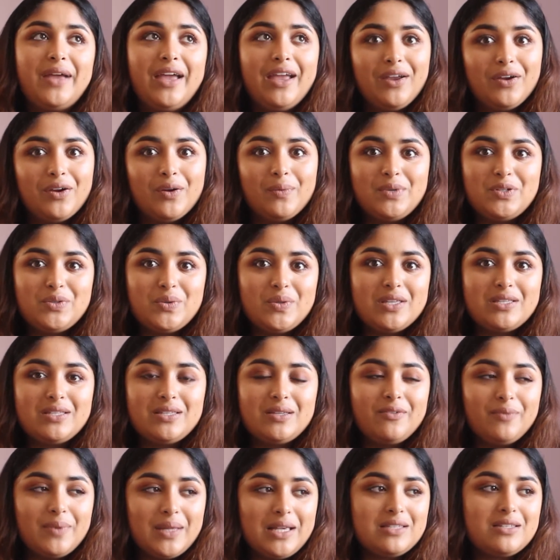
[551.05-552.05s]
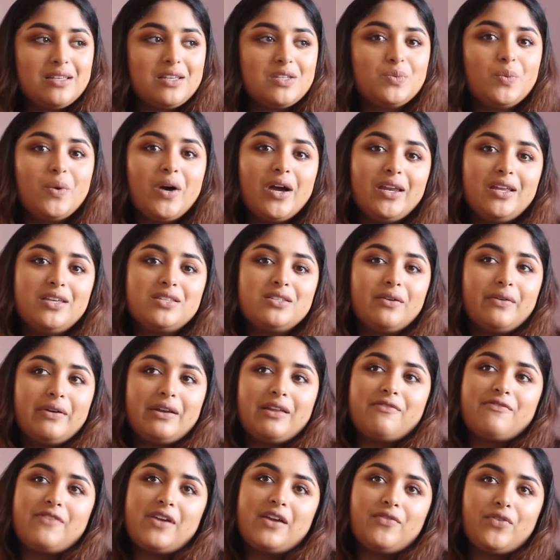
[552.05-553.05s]
anger between the siblings, because 1, he's
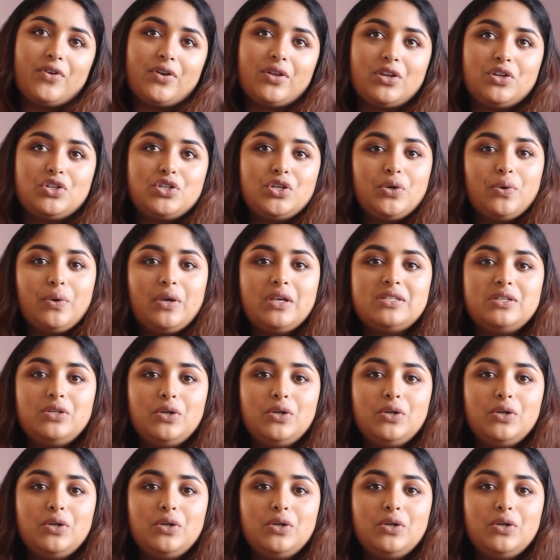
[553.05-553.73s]
already favored, and 2,